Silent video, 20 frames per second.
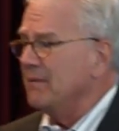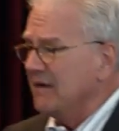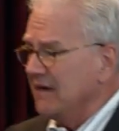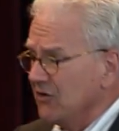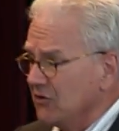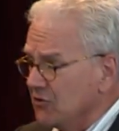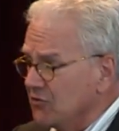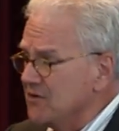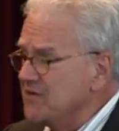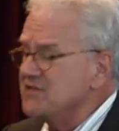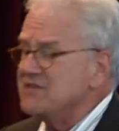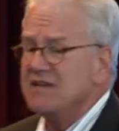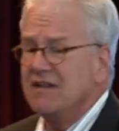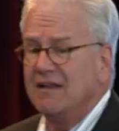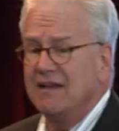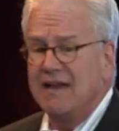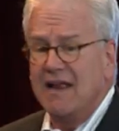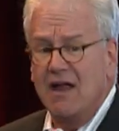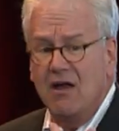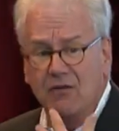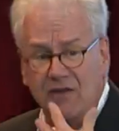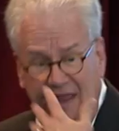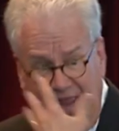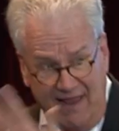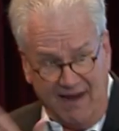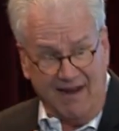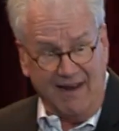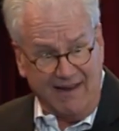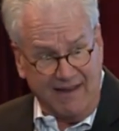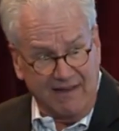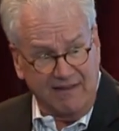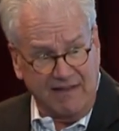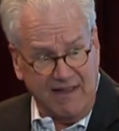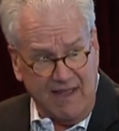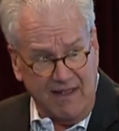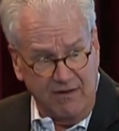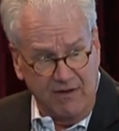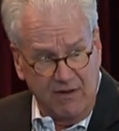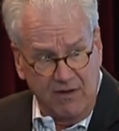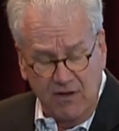but increasingly now, can I get
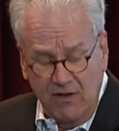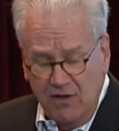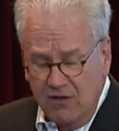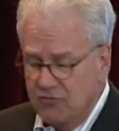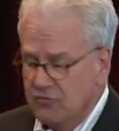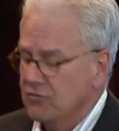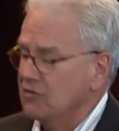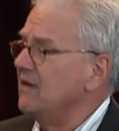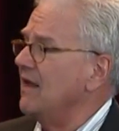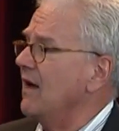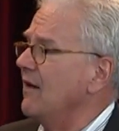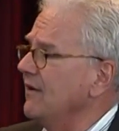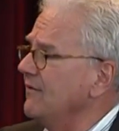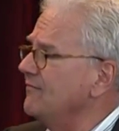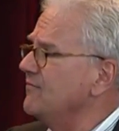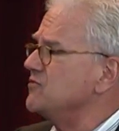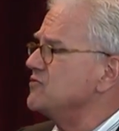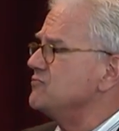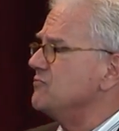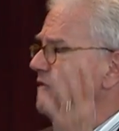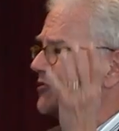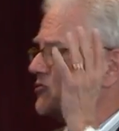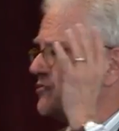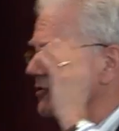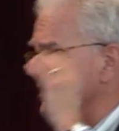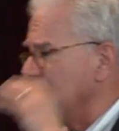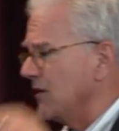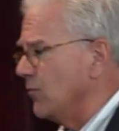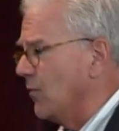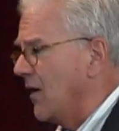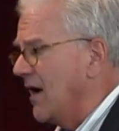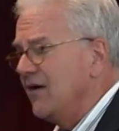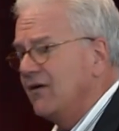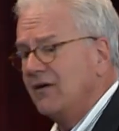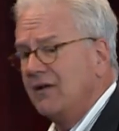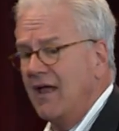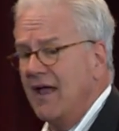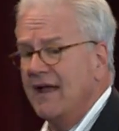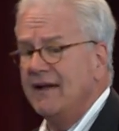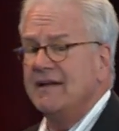that through cloud infrastructure and
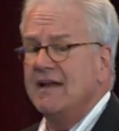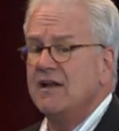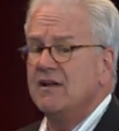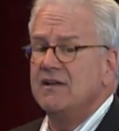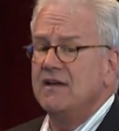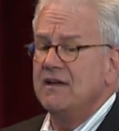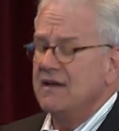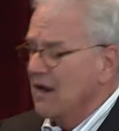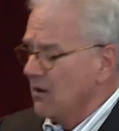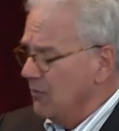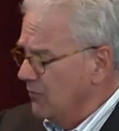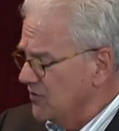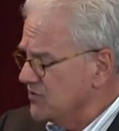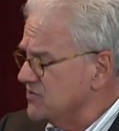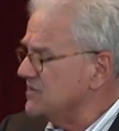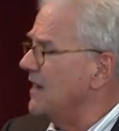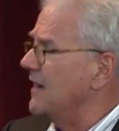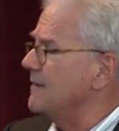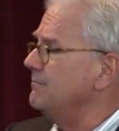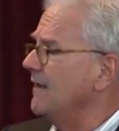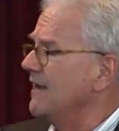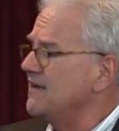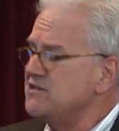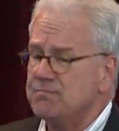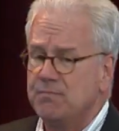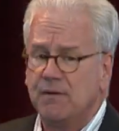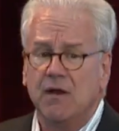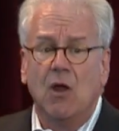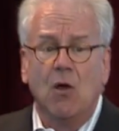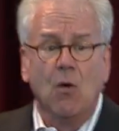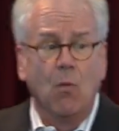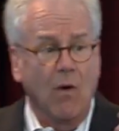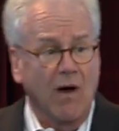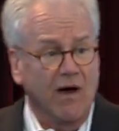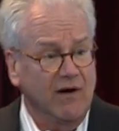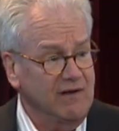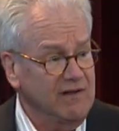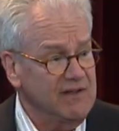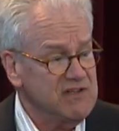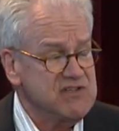wireline networks, God bless, but
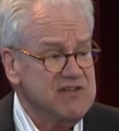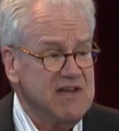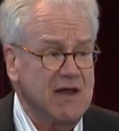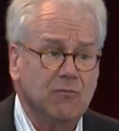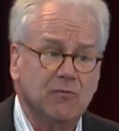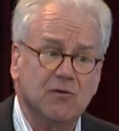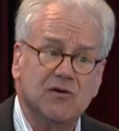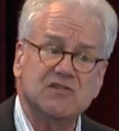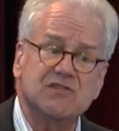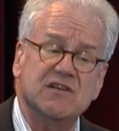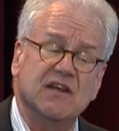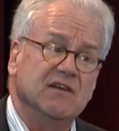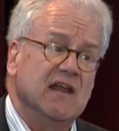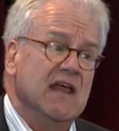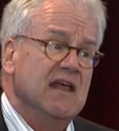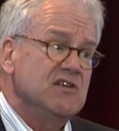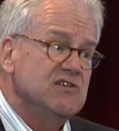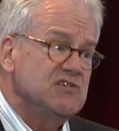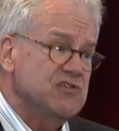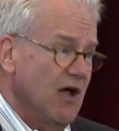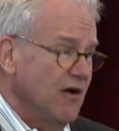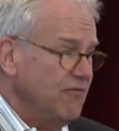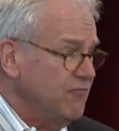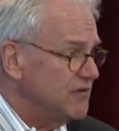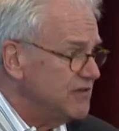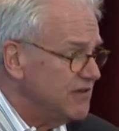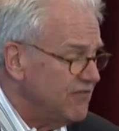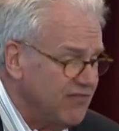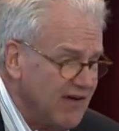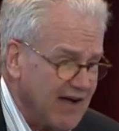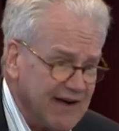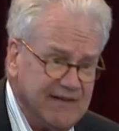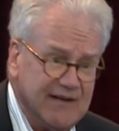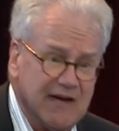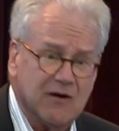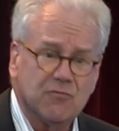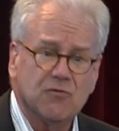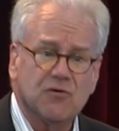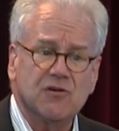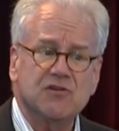wireless networks and software defined
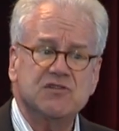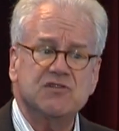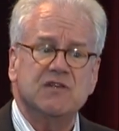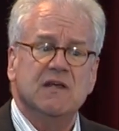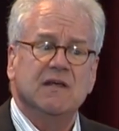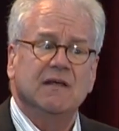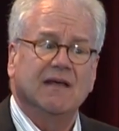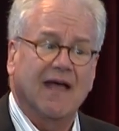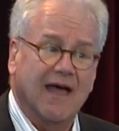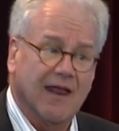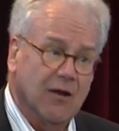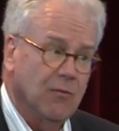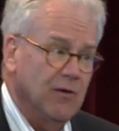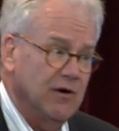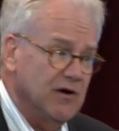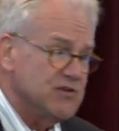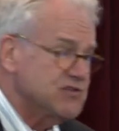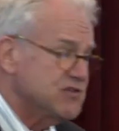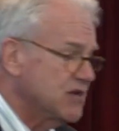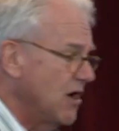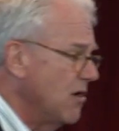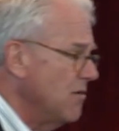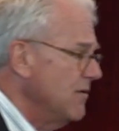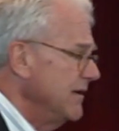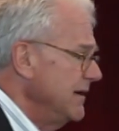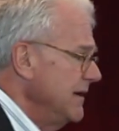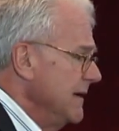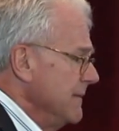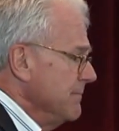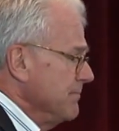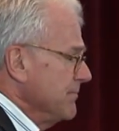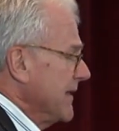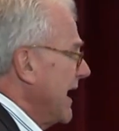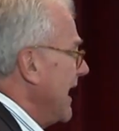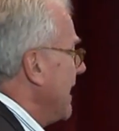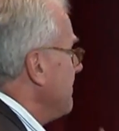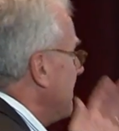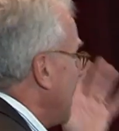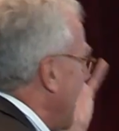networks, kind of where it's going. And